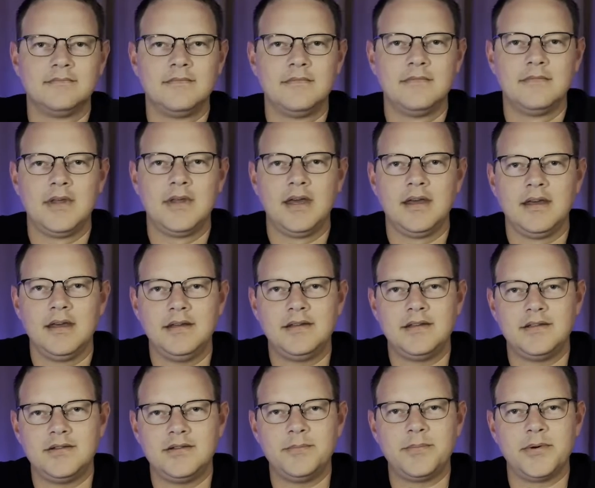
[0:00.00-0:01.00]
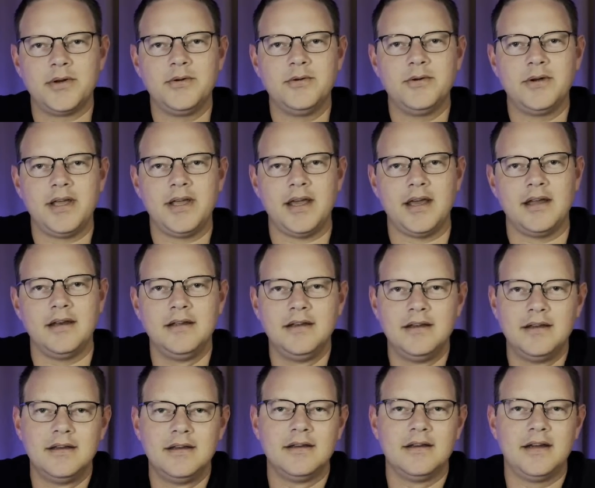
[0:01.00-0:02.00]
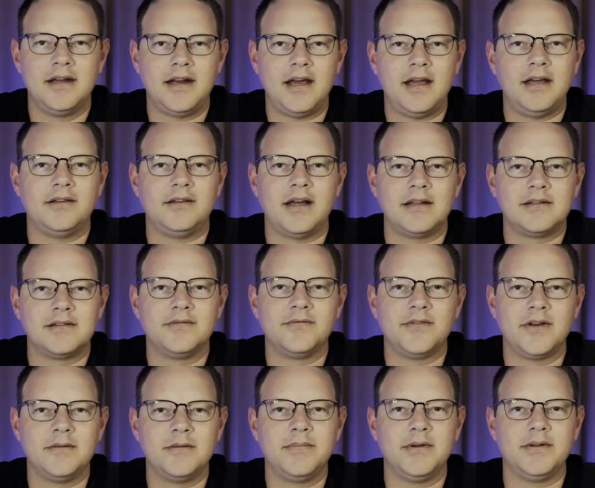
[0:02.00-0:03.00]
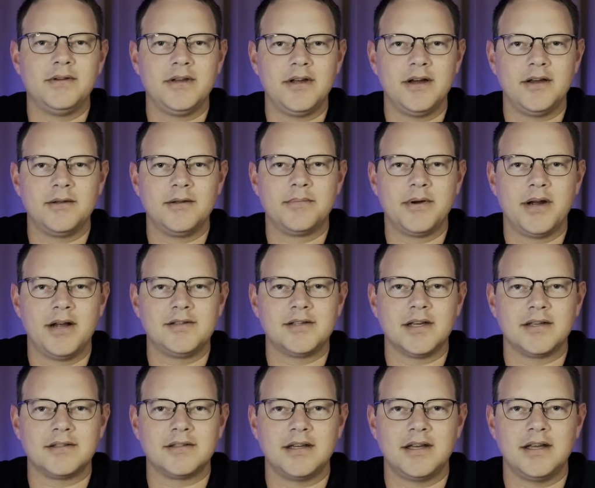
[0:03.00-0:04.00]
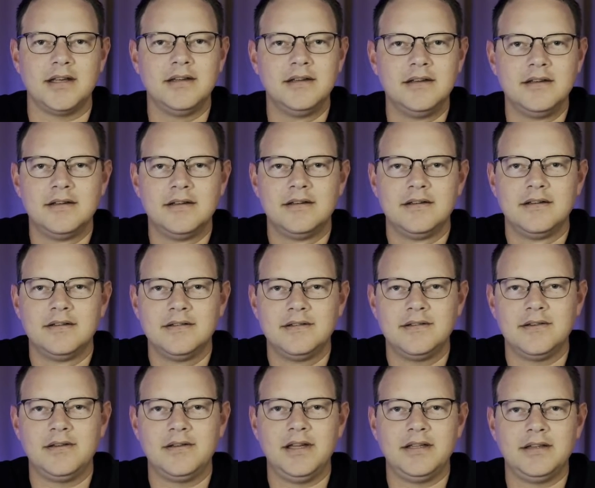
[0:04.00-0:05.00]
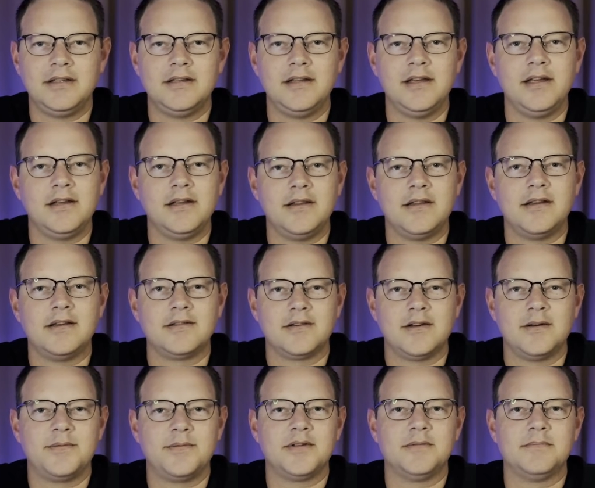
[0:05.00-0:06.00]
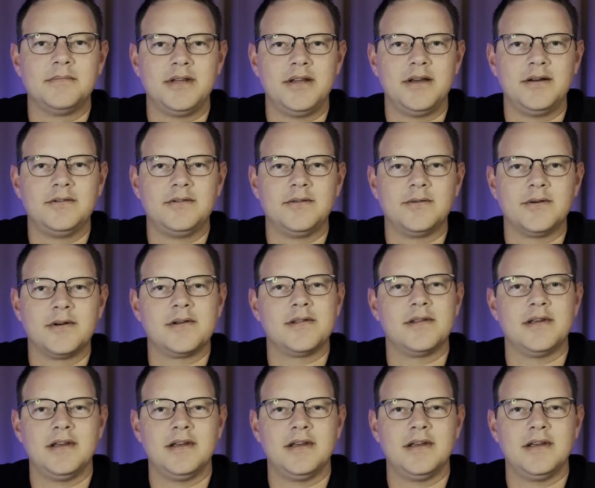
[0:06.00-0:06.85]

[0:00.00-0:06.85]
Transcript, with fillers: It's a super cool kit and I had lots of fun building all the projects in it. So click the link in the description below to order the kit from